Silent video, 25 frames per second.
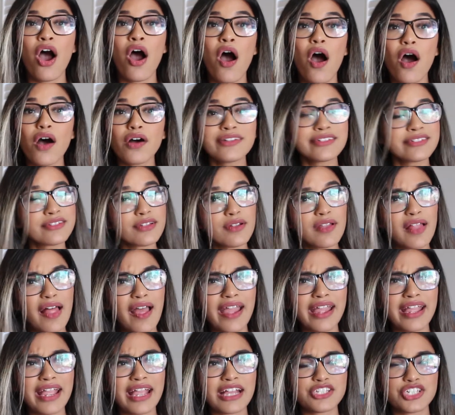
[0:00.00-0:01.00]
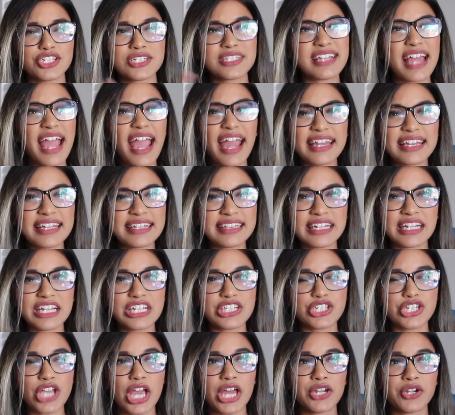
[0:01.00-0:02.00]
Also, like just anything
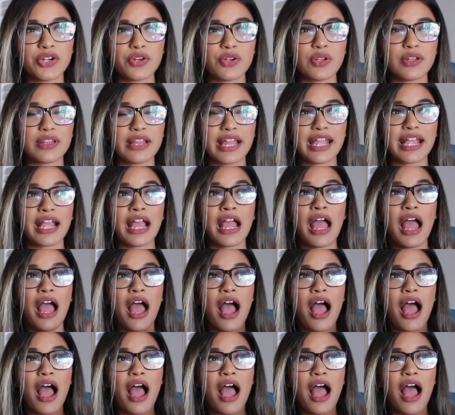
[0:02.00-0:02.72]
in general, like